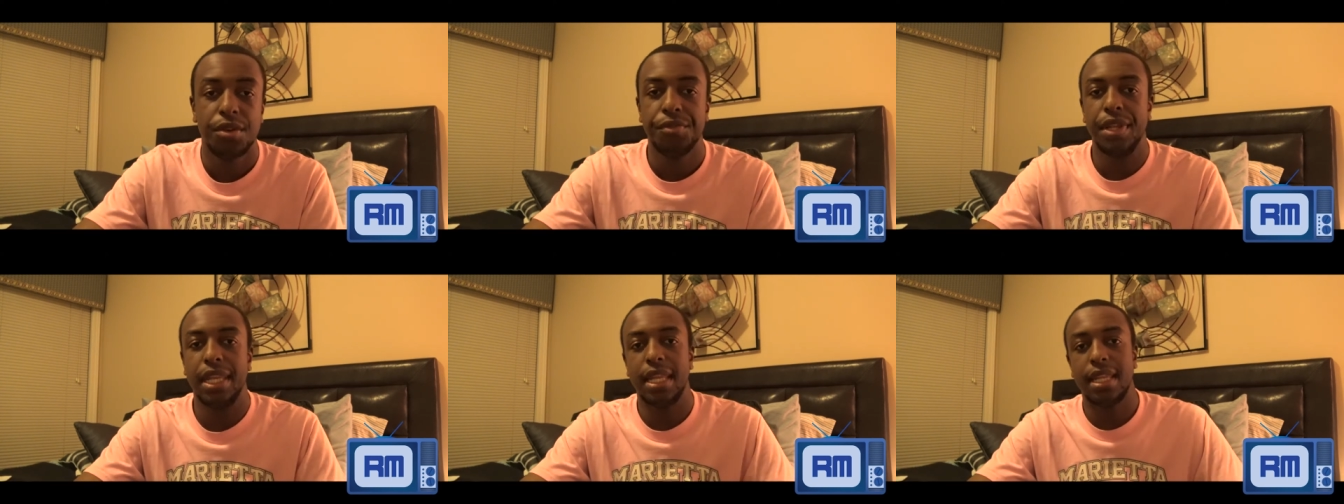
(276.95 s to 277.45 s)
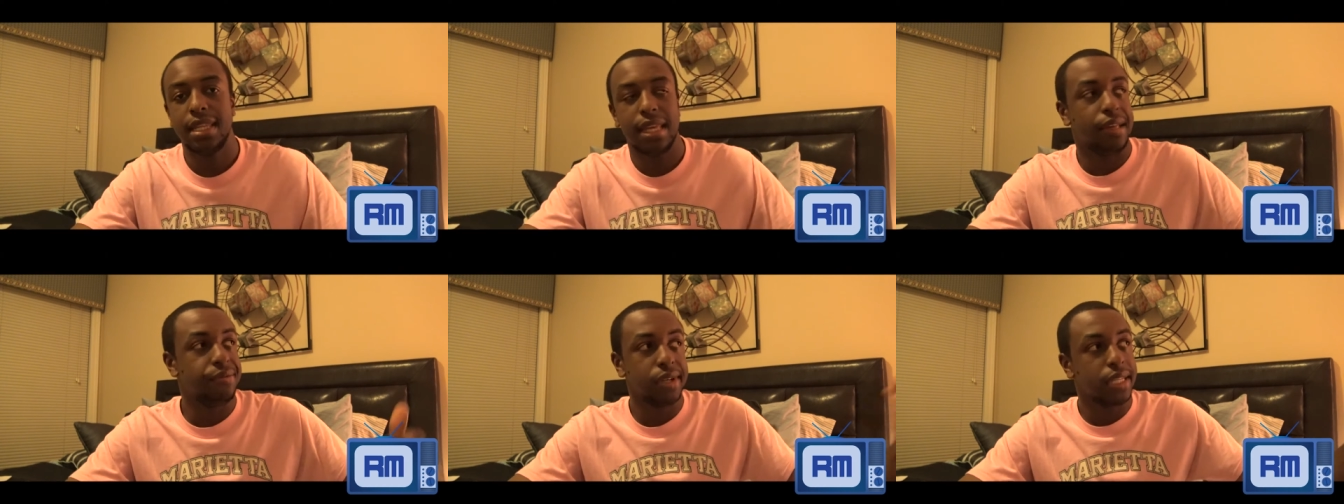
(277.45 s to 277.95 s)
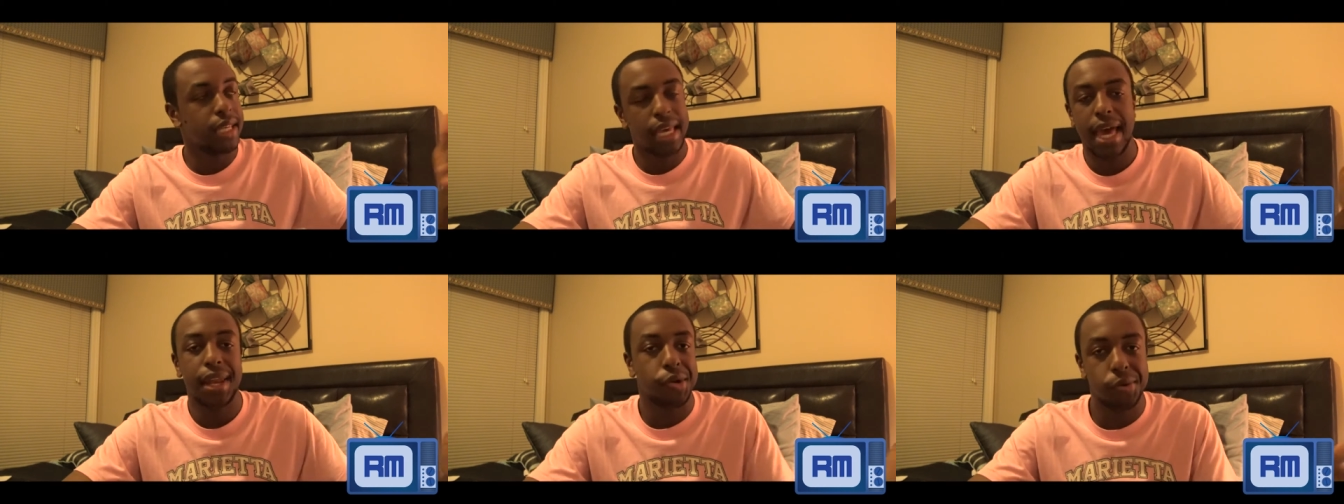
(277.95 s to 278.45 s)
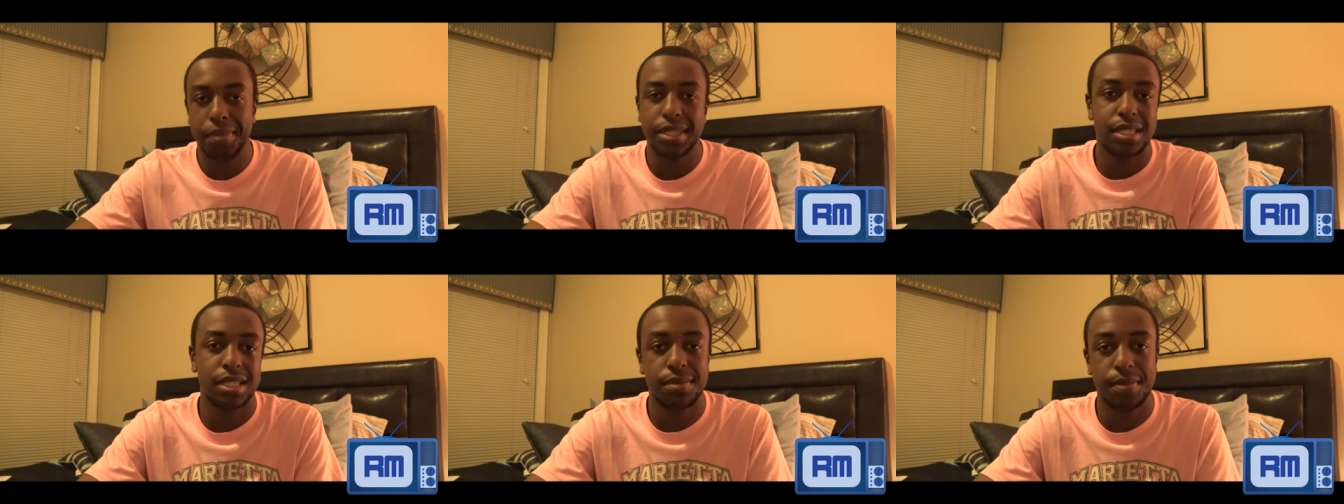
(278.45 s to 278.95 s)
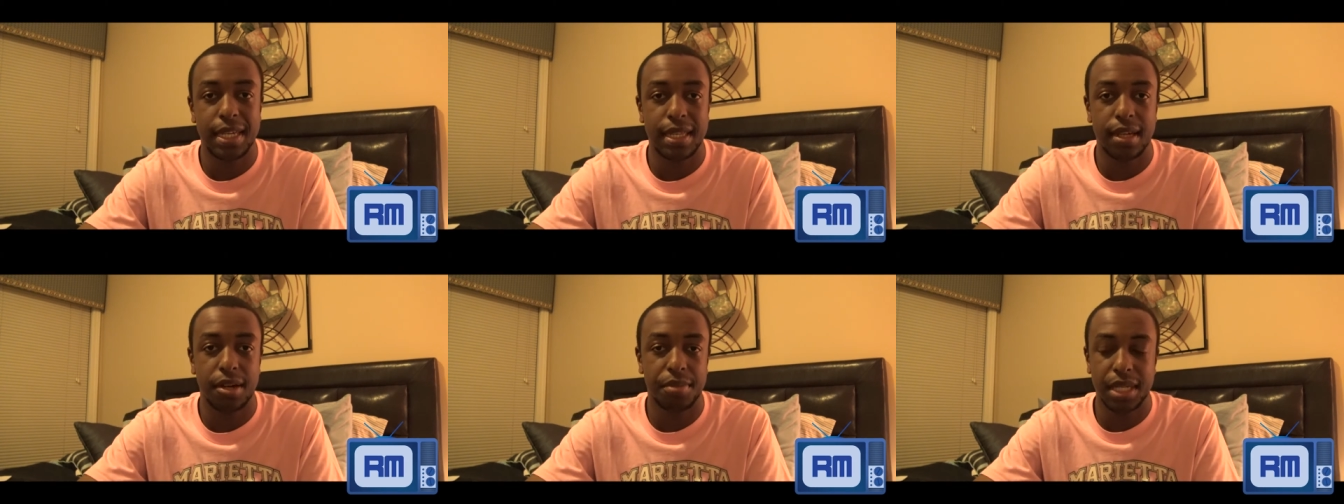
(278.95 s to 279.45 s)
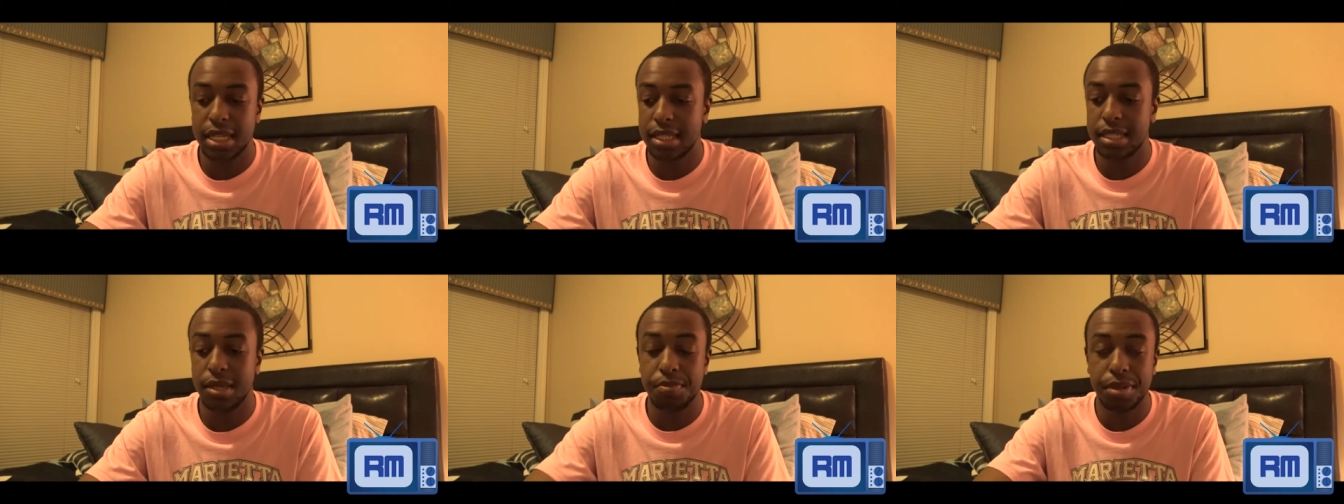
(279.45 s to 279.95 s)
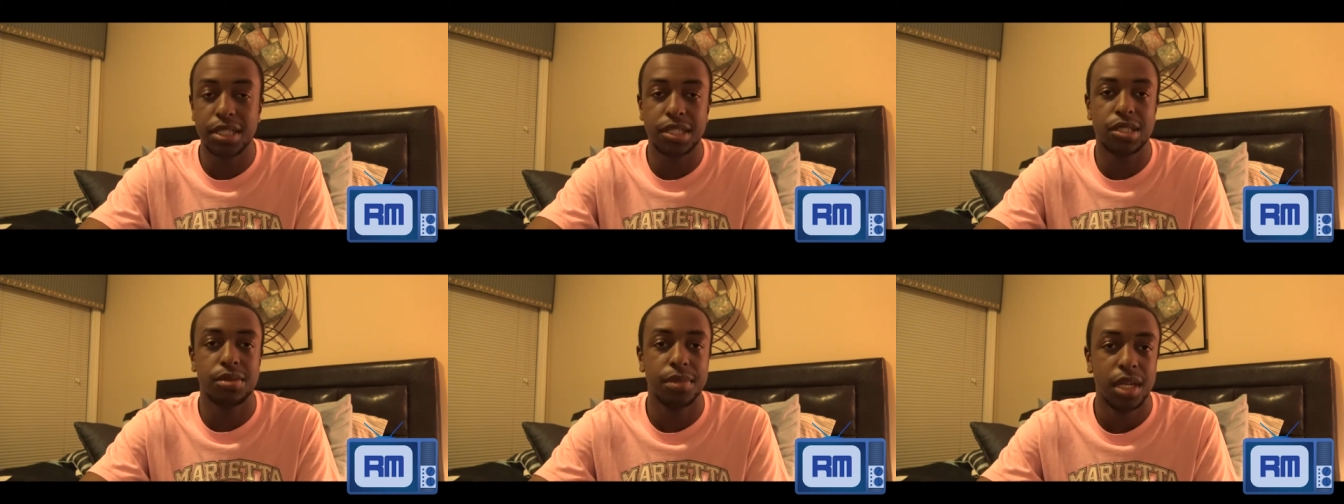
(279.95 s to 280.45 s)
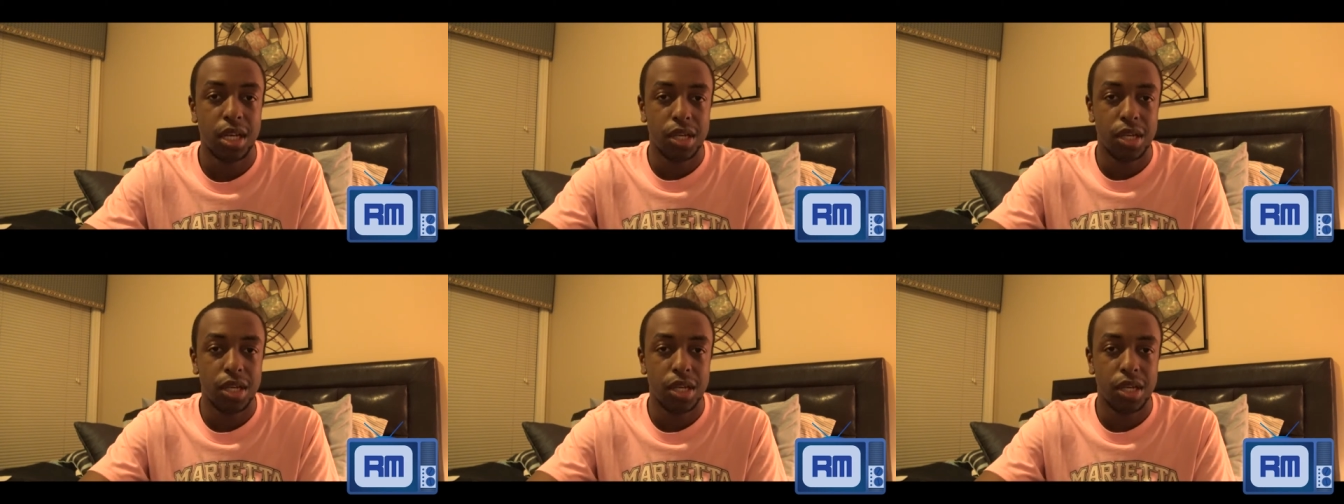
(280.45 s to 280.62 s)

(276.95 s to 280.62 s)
when they really had no business being there because he pushed them